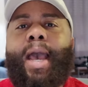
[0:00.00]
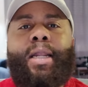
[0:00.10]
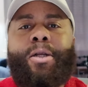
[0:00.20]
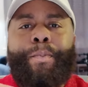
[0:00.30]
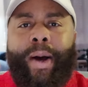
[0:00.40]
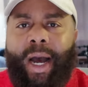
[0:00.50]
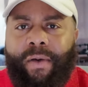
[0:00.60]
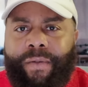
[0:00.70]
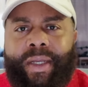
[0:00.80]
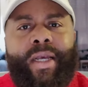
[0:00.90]
and their
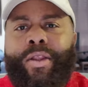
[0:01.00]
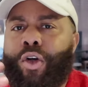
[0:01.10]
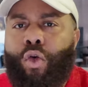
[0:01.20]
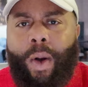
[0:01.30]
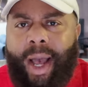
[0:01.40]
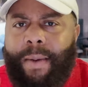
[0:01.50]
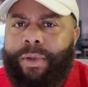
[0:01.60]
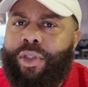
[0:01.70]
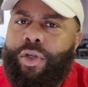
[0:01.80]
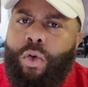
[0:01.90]
poverty and the
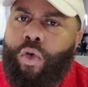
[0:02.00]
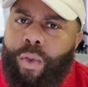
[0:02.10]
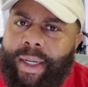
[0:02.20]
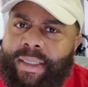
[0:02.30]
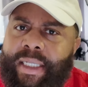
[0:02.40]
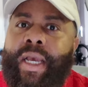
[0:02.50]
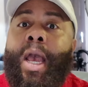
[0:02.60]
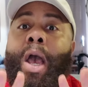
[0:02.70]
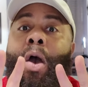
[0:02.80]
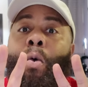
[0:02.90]
crime is so crazy,
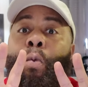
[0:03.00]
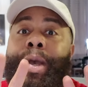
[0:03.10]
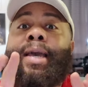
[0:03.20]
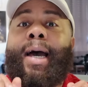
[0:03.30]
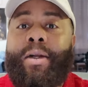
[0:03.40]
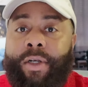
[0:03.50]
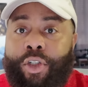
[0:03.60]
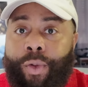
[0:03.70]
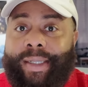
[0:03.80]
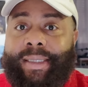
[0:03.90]
we got to
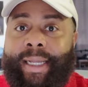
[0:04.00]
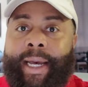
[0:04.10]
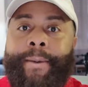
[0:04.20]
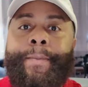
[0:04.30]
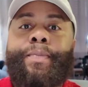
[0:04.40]
address that.